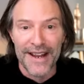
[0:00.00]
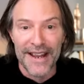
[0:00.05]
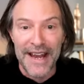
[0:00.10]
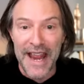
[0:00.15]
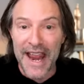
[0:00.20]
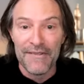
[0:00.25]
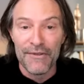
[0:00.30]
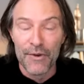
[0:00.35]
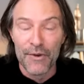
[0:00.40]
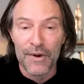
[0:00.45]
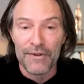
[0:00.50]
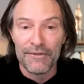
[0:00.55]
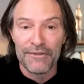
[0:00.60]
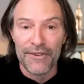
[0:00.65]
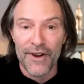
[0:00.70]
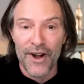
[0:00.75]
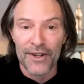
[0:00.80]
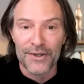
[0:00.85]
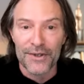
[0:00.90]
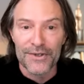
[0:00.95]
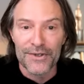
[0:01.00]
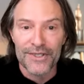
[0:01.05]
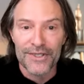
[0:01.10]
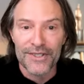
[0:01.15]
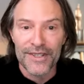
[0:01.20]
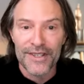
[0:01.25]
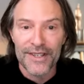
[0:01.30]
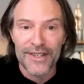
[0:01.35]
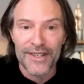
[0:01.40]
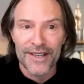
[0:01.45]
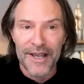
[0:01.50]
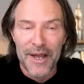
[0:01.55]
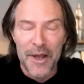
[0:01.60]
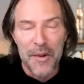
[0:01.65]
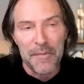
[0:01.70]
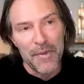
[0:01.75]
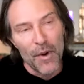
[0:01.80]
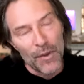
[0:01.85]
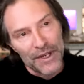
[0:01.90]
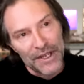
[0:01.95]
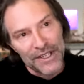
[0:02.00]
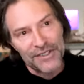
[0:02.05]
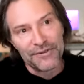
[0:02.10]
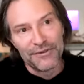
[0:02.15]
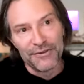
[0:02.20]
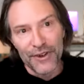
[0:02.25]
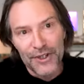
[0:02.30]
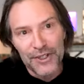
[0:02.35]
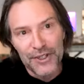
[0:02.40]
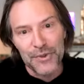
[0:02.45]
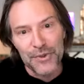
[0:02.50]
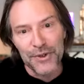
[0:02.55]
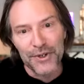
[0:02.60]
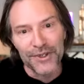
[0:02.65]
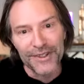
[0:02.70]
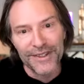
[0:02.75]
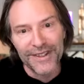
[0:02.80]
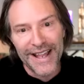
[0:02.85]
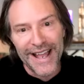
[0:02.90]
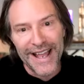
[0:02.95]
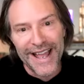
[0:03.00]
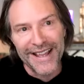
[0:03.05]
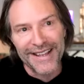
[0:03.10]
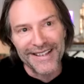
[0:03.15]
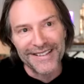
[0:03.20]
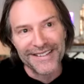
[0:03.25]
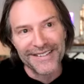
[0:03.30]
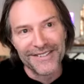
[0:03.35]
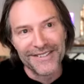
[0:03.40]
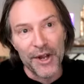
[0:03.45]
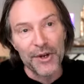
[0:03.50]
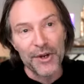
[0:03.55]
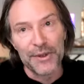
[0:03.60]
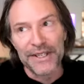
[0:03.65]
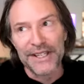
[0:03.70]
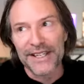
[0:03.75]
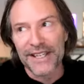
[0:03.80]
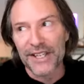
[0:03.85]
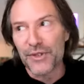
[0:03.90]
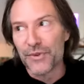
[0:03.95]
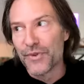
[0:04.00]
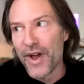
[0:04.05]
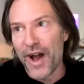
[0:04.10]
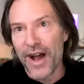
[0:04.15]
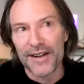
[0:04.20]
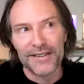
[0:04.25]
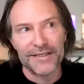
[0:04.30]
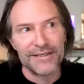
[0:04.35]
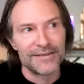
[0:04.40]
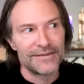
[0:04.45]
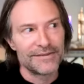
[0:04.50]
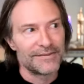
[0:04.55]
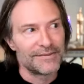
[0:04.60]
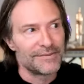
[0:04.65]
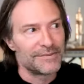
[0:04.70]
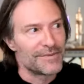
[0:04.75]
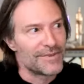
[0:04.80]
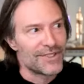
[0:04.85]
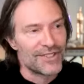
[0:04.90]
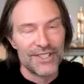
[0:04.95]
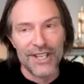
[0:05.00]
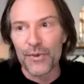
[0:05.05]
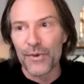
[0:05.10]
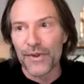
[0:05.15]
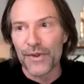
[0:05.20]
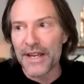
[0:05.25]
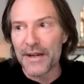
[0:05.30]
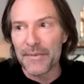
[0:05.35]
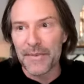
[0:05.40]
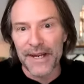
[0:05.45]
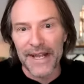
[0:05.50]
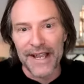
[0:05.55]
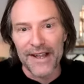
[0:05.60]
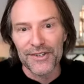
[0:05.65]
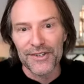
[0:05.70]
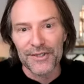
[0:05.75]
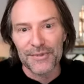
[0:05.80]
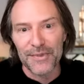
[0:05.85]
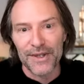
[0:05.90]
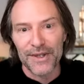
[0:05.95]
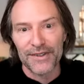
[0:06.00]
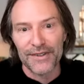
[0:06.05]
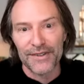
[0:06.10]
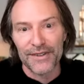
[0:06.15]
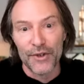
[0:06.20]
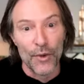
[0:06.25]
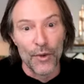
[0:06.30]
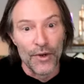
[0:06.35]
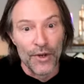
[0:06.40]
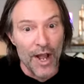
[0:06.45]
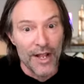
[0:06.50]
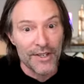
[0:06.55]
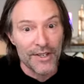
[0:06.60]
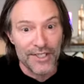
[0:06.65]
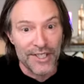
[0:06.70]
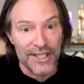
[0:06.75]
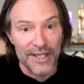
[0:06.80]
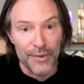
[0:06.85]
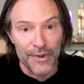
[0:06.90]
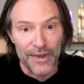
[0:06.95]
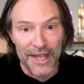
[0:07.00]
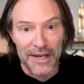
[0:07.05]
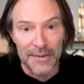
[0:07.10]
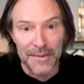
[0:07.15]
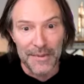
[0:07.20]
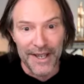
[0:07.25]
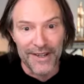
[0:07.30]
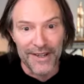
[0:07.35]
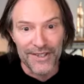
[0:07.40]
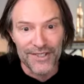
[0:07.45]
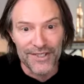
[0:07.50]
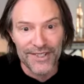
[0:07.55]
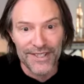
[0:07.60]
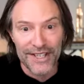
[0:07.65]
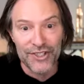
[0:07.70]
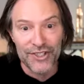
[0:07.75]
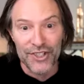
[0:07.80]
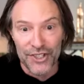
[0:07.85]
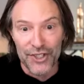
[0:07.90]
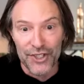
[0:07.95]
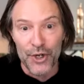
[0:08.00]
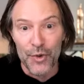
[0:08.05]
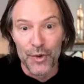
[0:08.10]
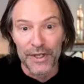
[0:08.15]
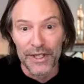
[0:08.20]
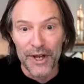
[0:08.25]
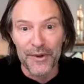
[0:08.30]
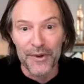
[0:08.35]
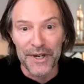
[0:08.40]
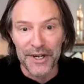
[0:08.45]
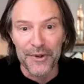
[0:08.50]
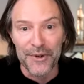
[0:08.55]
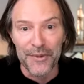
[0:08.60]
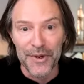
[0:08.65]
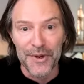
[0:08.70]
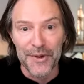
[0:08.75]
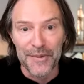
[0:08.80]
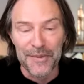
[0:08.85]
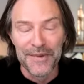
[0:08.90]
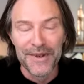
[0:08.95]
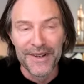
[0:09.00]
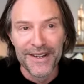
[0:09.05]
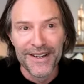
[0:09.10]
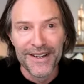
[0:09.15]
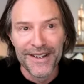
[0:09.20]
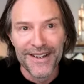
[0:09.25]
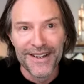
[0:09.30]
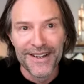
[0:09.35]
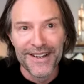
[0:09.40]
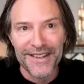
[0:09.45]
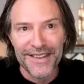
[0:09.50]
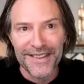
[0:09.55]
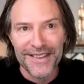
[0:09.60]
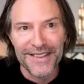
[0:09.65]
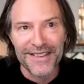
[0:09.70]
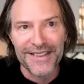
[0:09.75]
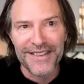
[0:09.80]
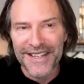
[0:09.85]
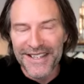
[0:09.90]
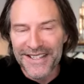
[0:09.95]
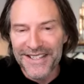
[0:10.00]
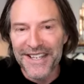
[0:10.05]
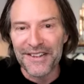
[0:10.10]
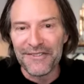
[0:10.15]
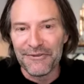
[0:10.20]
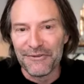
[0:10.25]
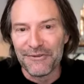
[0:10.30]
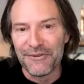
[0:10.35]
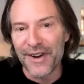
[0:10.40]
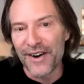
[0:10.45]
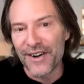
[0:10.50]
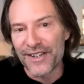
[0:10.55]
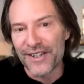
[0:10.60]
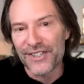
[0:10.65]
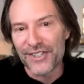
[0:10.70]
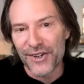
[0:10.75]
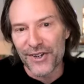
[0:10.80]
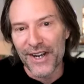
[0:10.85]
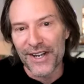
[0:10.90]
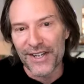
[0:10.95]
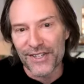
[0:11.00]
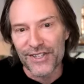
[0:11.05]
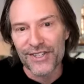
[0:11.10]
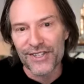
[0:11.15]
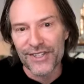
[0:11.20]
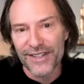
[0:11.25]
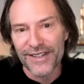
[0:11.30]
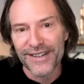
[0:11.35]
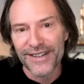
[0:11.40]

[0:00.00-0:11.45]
And everyone follows. But when it's virtual, and not only can you not sing with anybody else, but you're not singing with anybody else, it's just you alone in a room, things get very strange.